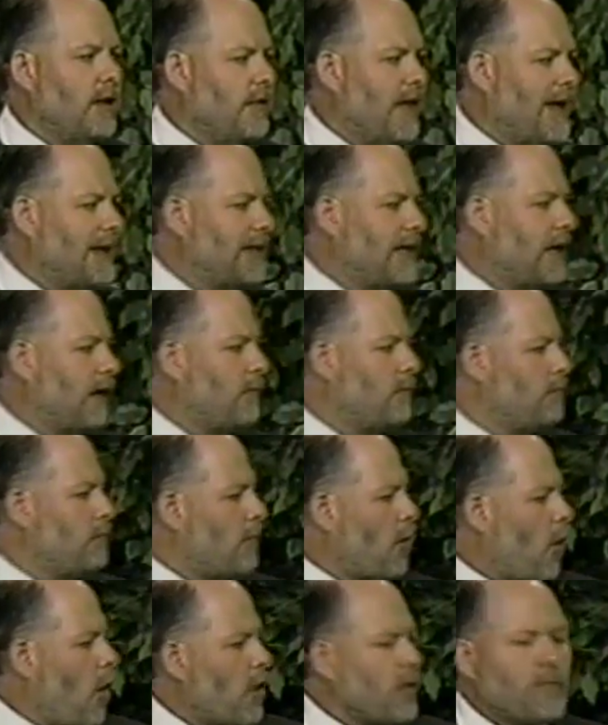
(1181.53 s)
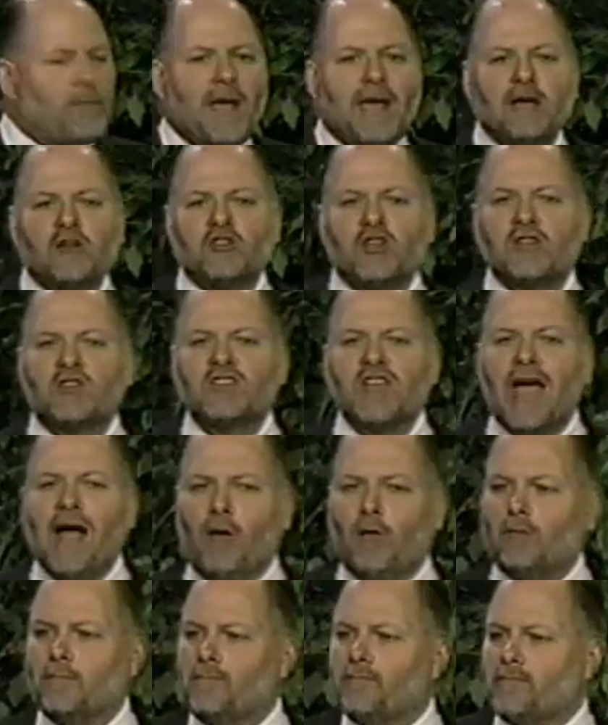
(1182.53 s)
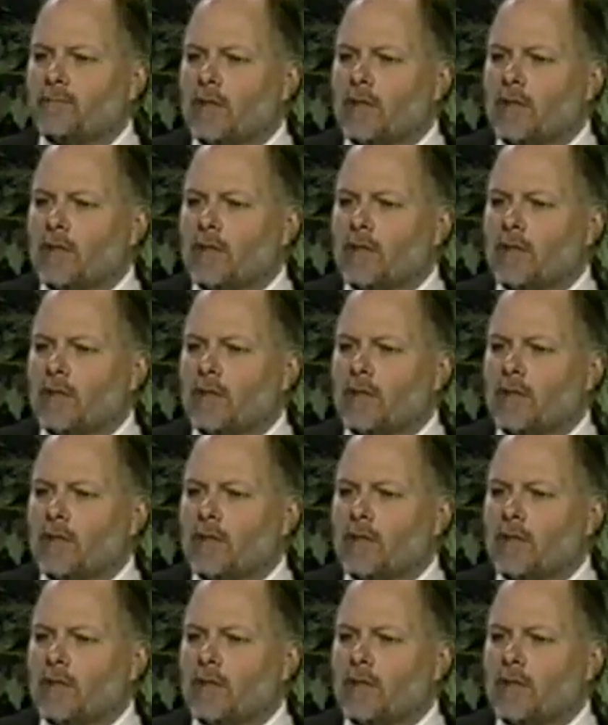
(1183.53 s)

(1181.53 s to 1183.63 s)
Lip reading: they had to get all the patients out.